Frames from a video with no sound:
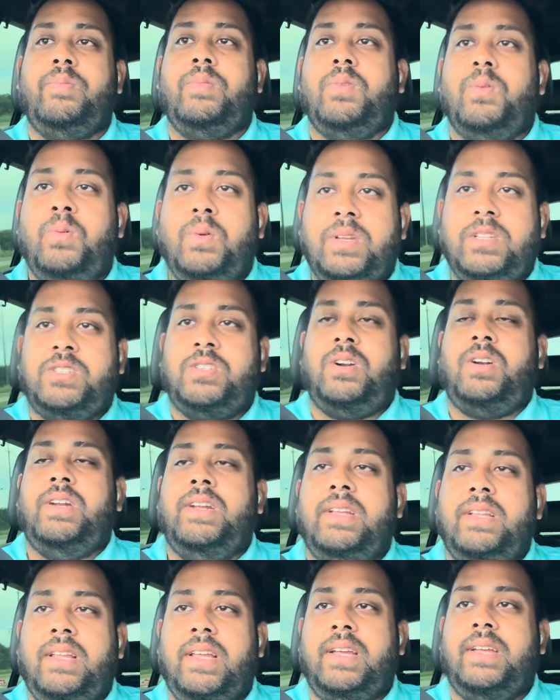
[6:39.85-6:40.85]
we
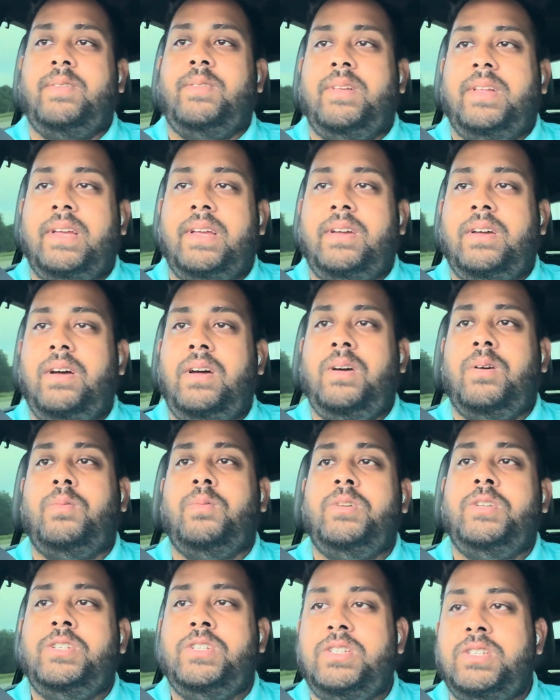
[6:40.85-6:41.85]
started like we're like,
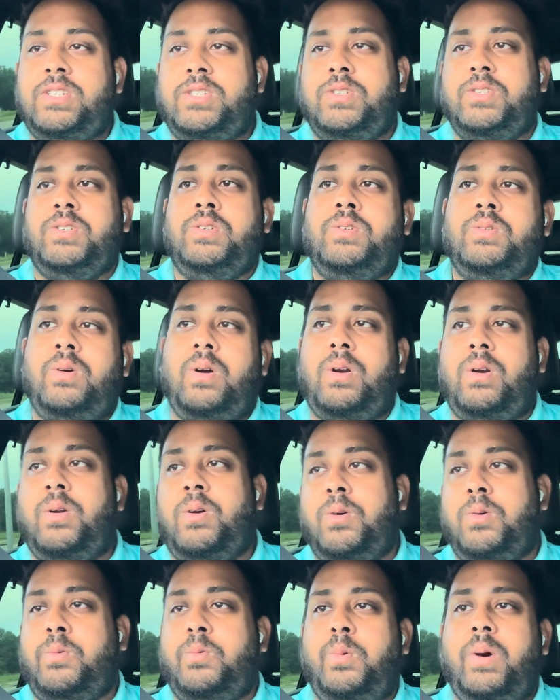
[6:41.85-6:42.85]
we should just do our
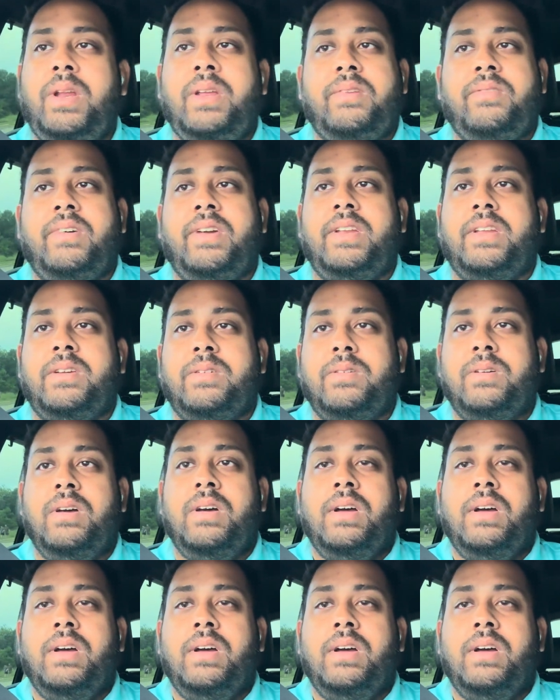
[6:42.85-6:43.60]
own wedding venue.